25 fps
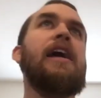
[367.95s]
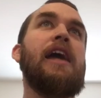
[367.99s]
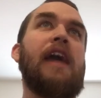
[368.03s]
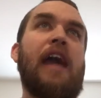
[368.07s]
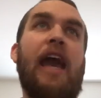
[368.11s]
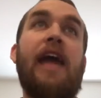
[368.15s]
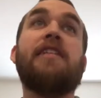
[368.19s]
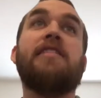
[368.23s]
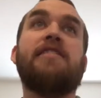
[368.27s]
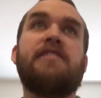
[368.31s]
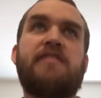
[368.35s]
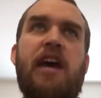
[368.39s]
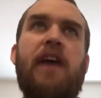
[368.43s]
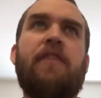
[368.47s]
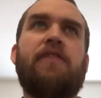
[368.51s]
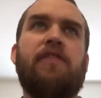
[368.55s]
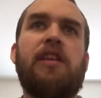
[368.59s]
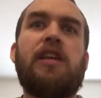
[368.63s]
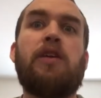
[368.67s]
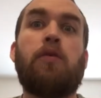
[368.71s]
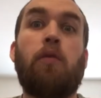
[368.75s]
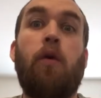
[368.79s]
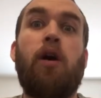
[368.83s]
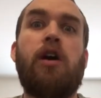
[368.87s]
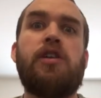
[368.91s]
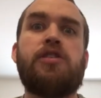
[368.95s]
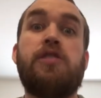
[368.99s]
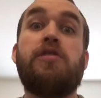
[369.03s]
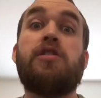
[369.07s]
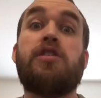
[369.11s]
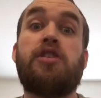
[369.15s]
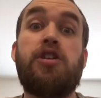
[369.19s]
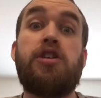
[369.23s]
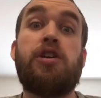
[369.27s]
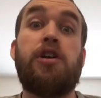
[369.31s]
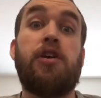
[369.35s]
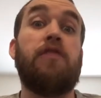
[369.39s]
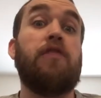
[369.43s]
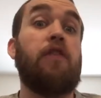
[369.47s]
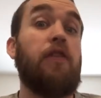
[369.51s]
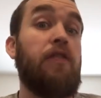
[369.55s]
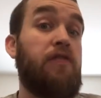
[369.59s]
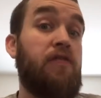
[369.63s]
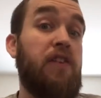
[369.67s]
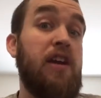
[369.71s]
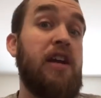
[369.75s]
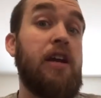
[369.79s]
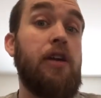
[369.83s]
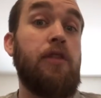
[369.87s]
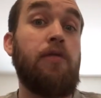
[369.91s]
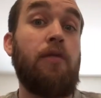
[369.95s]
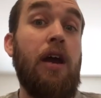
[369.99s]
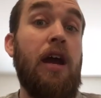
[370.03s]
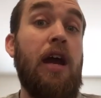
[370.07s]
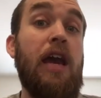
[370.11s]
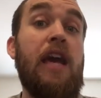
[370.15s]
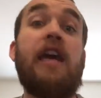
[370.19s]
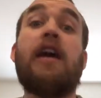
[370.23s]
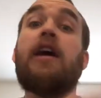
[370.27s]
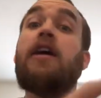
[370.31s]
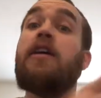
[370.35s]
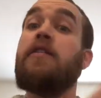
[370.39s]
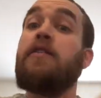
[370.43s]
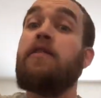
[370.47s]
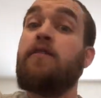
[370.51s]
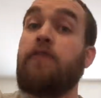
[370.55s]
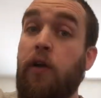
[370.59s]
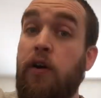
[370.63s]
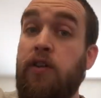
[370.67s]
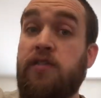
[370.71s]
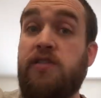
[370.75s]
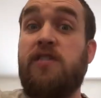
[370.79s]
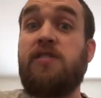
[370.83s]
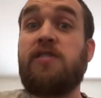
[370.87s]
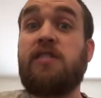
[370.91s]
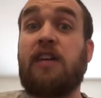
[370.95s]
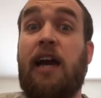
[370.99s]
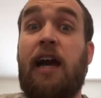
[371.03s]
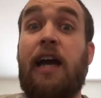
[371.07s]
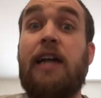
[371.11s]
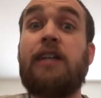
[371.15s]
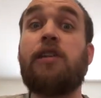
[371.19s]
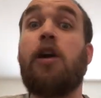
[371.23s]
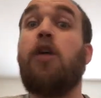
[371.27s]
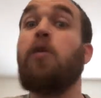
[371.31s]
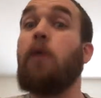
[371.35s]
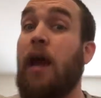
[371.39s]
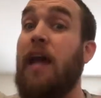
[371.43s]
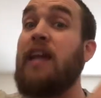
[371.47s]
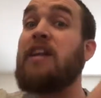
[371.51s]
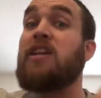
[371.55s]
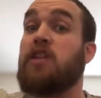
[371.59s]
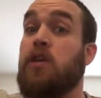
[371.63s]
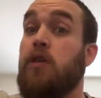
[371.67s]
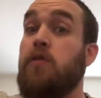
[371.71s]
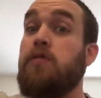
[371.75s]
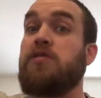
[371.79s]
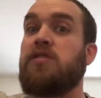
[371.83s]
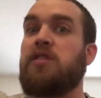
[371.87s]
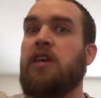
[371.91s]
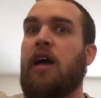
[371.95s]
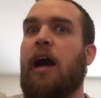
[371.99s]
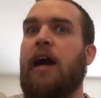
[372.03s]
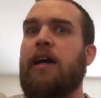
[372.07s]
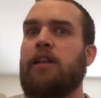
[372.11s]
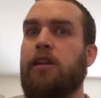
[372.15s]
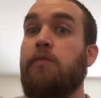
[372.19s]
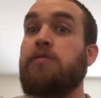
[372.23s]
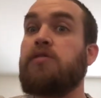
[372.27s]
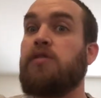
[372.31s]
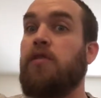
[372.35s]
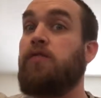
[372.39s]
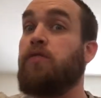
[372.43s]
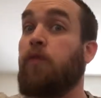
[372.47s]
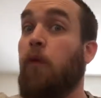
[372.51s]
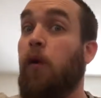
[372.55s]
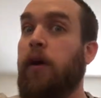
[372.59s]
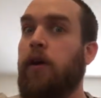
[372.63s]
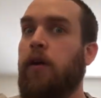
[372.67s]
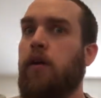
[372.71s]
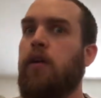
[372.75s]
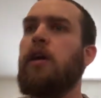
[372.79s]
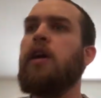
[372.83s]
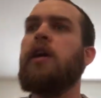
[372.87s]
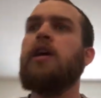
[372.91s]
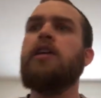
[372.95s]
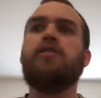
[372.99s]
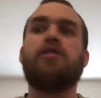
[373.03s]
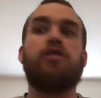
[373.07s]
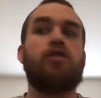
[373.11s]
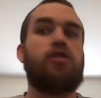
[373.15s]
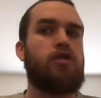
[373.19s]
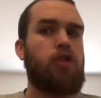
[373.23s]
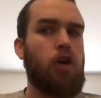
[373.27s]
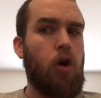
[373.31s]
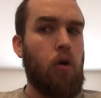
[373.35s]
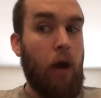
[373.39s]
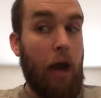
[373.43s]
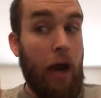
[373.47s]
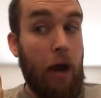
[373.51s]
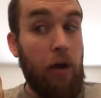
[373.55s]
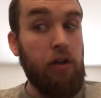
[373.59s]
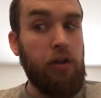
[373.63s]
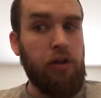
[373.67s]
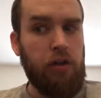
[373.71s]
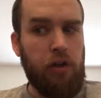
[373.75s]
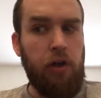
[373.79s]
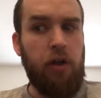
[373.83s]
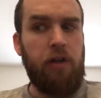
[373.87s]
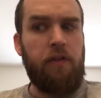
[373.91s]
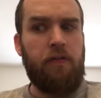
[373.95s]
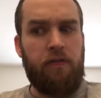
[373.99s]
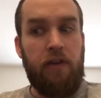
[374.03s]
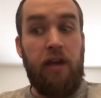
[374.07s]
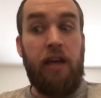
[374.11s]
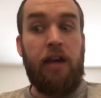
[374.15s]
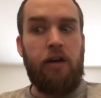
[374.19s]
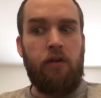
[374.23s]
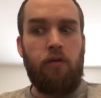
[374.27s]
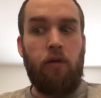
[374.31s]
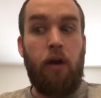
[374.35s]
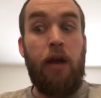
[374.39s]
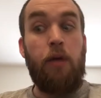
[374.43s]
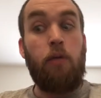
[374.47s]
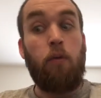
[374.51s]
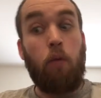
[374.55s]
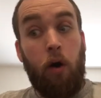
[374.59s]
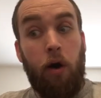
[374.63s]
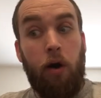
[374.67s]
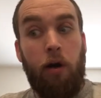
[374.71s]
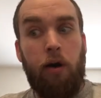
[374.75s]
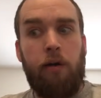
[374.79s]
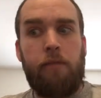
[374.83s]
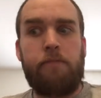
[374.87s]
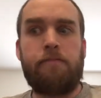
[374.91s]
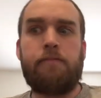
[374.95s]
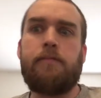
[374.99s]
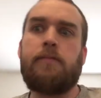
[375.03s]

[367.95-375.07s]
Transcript: and definitely wants you to cheer for Finn and Rey versus Kylo, and used Kylo as a foil to show how good Finn and Rey were.